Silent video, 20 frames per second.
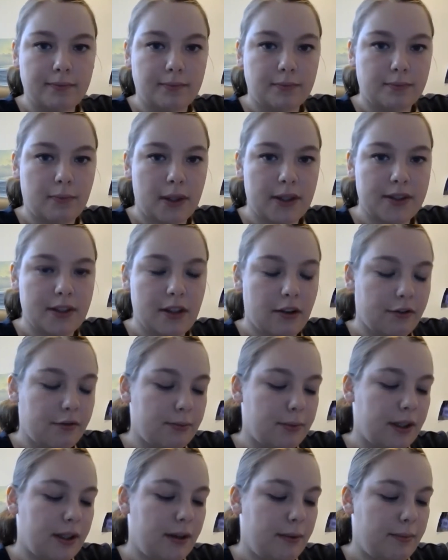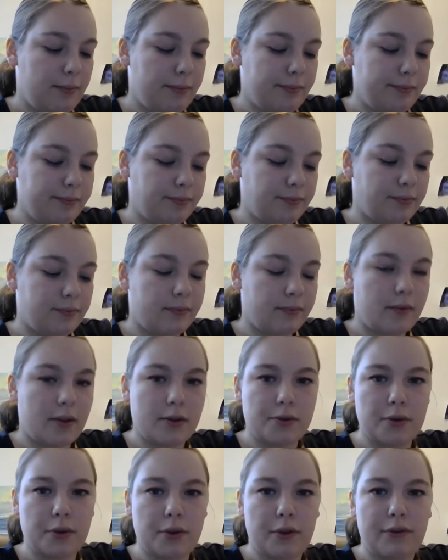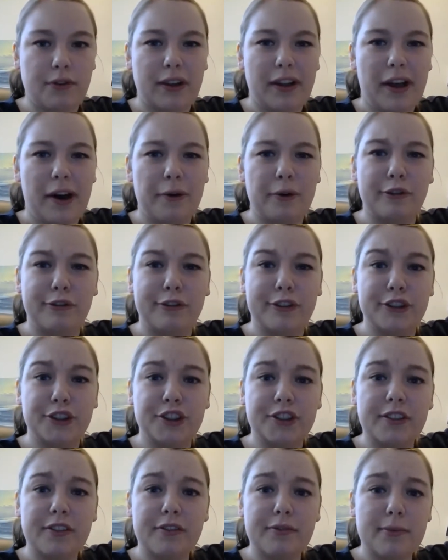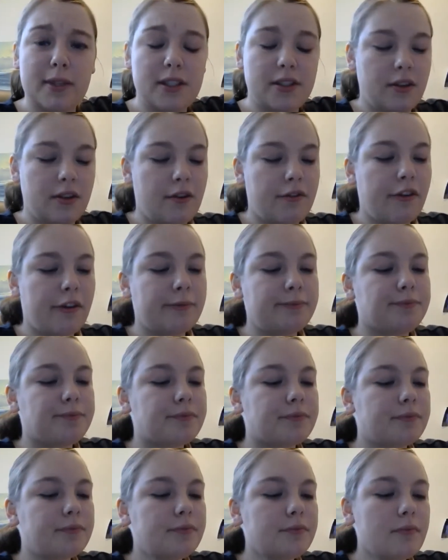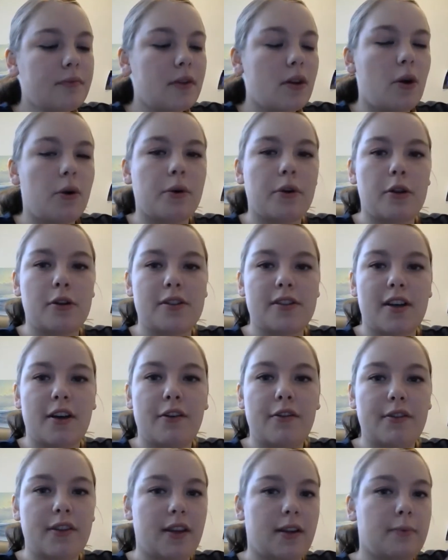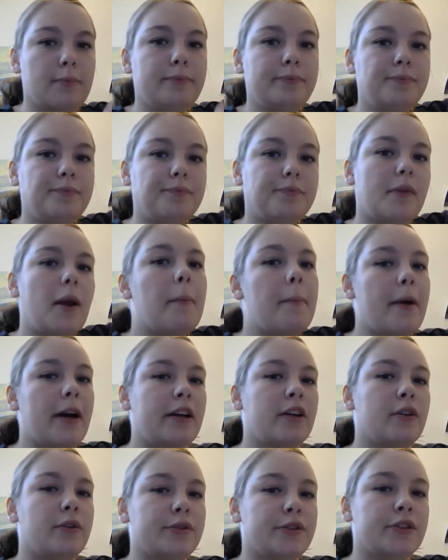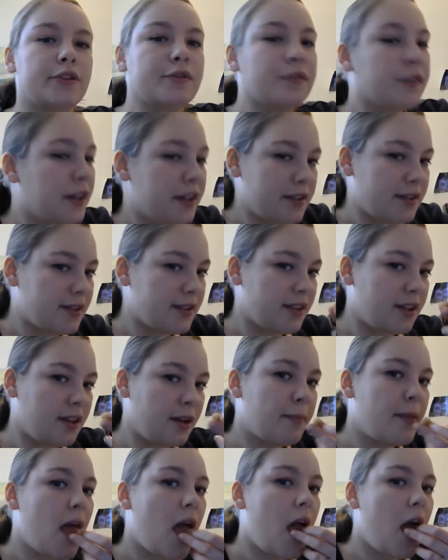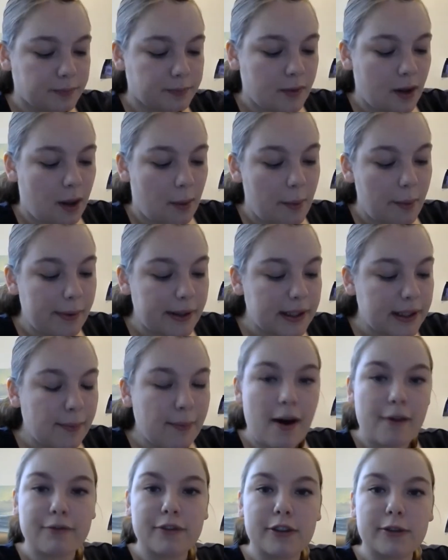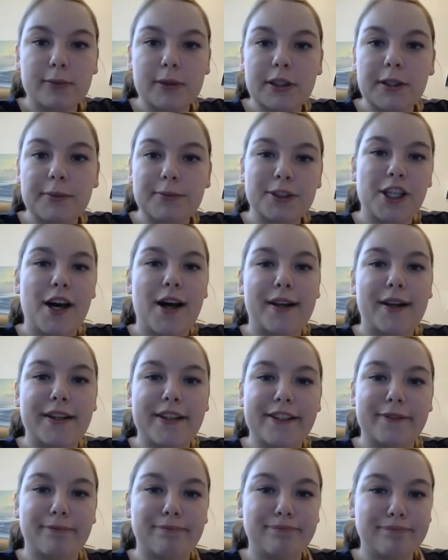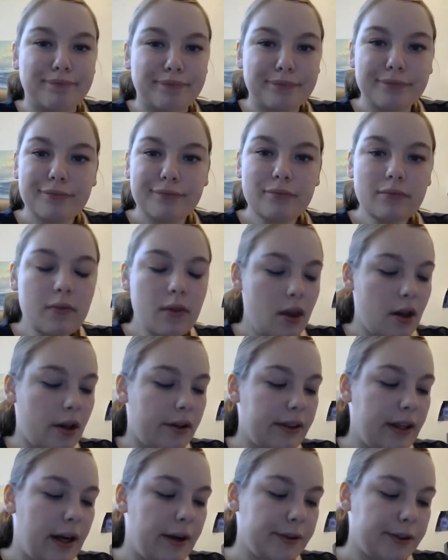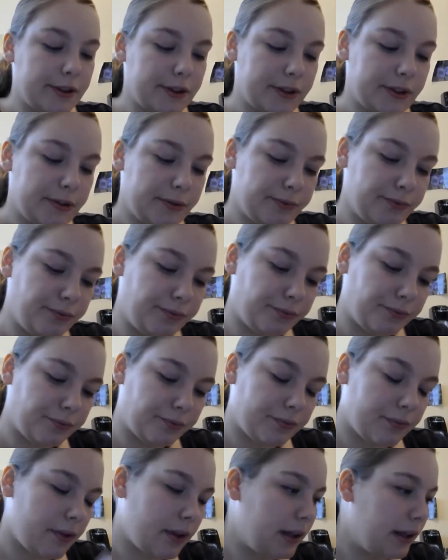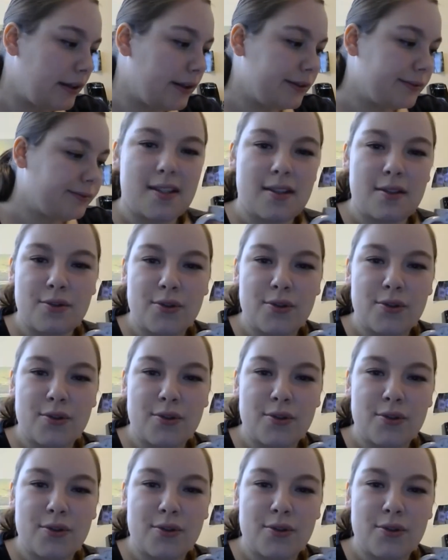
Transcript: myself, but I'm sort of a louder version of myself, or the self that my closer friends see. But when I'm comfortable, I'm chatty and louder, and it's